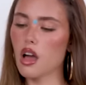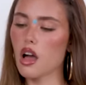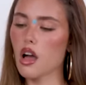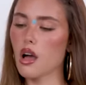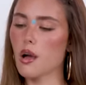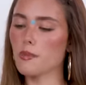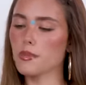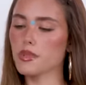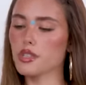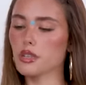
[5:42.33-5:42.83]

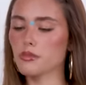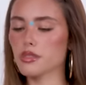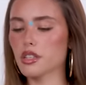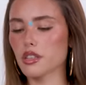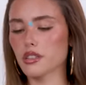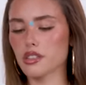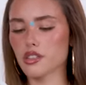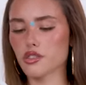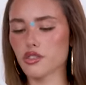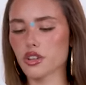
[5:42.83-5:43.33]
Some
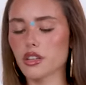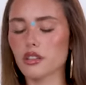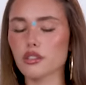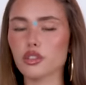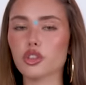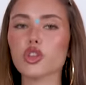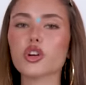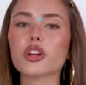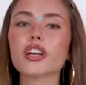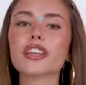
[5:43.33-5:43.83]
sunscreen.
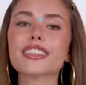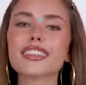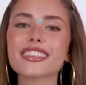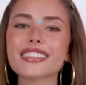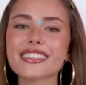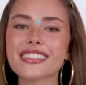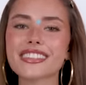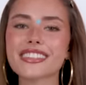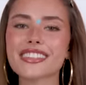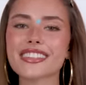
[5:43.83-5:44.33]
Look at
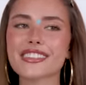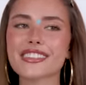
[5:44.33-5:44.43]
this.